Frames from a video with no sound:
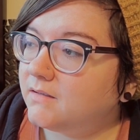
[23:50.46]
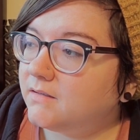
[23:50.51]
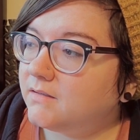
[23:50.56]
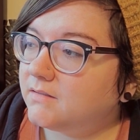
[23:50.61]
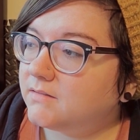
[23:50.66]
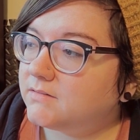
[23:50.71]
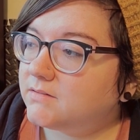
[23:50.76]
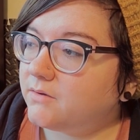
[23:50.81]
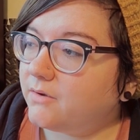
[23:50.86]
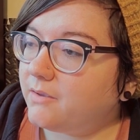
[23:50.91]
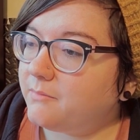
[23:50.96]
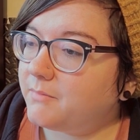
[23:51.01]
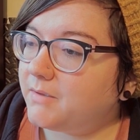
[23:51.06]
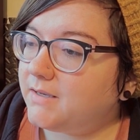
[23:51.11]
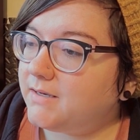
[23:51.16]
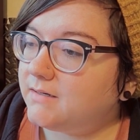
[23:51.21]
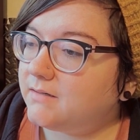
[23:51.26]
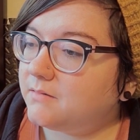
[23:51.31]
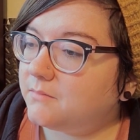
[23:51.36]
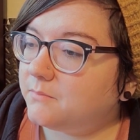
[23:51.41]
So I
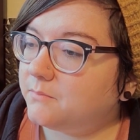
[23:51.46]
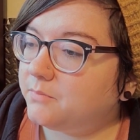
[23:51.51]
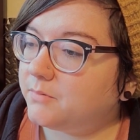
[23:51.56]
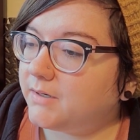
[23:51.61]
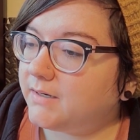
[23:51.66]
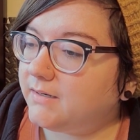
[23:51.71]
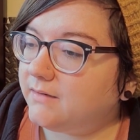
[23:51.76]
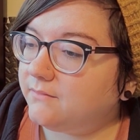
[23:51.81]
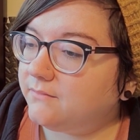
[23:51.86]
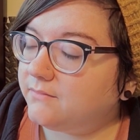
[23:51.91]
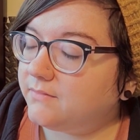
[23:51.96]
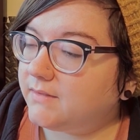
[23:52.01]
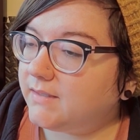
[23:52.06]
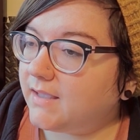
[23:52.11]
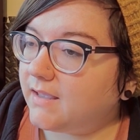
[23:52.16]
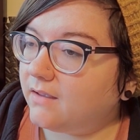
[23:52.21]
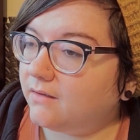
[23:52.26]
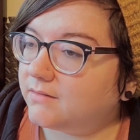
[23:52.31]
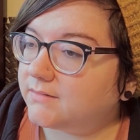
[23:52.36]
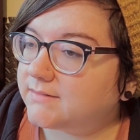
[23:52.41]
might brave the
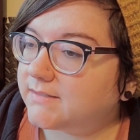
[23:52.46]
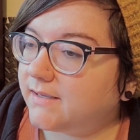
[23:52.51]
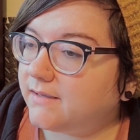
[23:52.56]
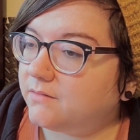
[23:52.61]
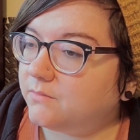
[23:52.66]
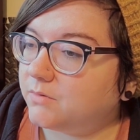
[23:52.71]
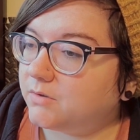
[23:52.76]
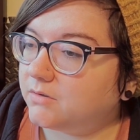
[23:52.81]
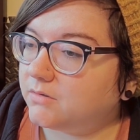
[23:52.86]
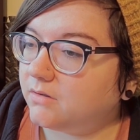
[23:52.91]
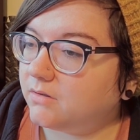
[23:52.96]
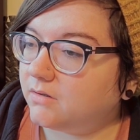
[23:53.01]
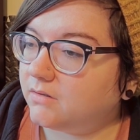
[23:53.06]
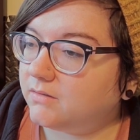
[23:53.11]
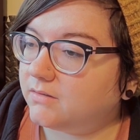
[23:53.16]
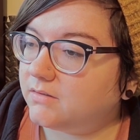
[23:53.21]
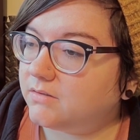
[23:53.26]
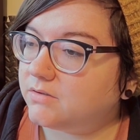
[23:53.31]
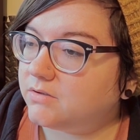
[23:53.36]
outside world